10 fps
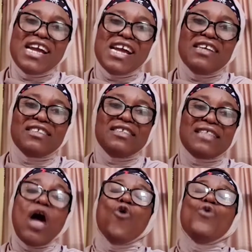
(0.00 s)
years, is
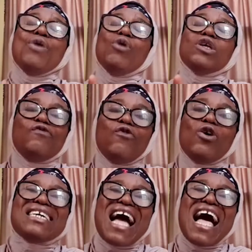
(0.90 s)
that we must
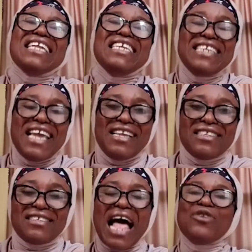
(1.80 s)
vote
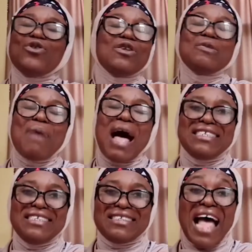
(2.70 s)
candidates and not
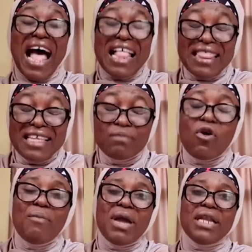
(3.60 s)
parties. At this
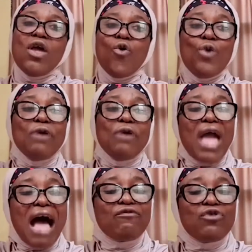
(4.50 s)
moment, where we
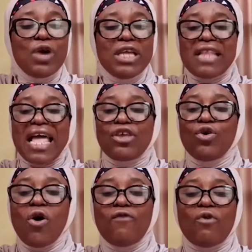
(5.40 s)
have to, it's like you
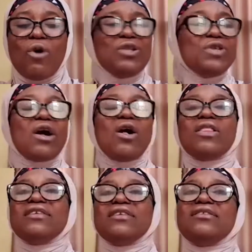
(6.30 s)
go for, what do they call
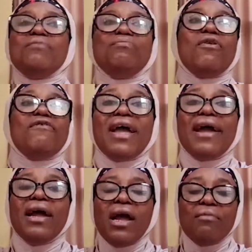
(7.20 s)
this? Is it buffet?
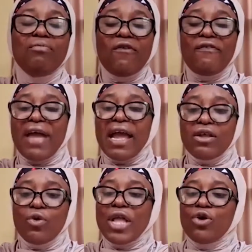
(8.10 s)
Buffet,
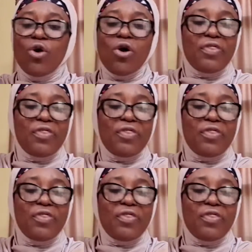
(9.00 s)
where you go